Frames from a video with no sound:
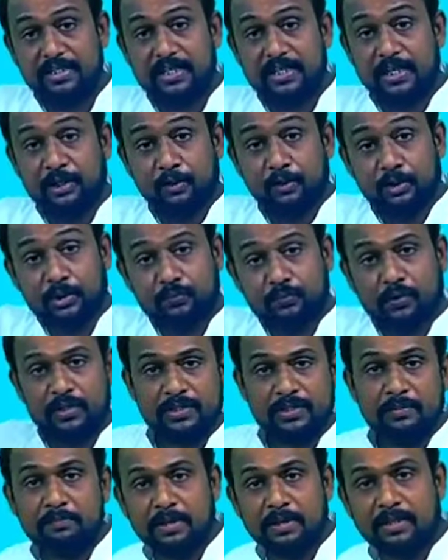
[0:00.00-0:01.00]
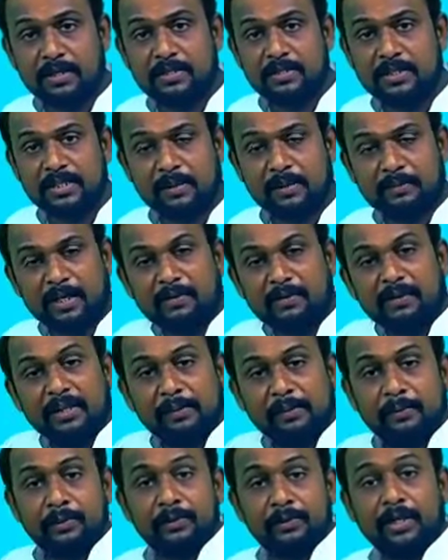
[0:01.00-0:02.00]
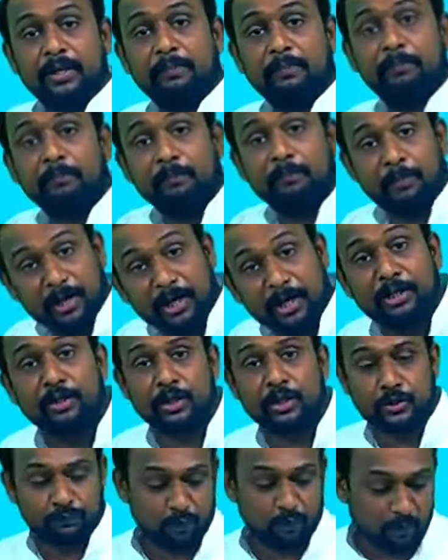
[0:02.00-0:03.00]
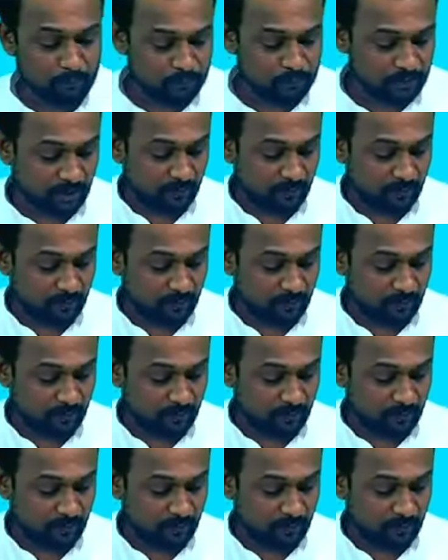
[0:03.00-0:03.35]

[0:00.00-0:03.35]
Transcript: sentence I used for simple tenses, I'm converting them into their continuous form.